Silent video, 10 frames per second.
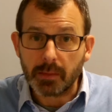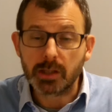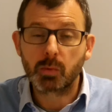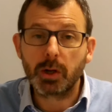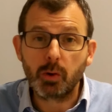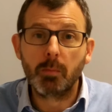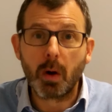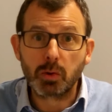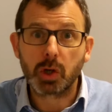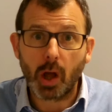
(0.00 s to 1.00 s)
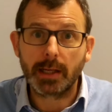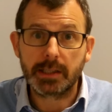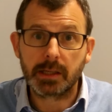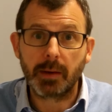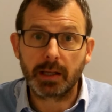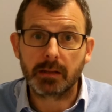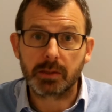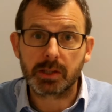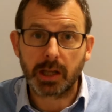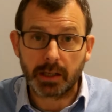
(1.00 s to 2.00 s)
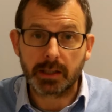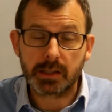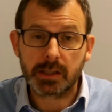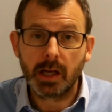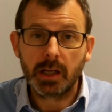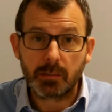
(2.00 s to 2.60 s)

That's where you're most likely to make the mistakes.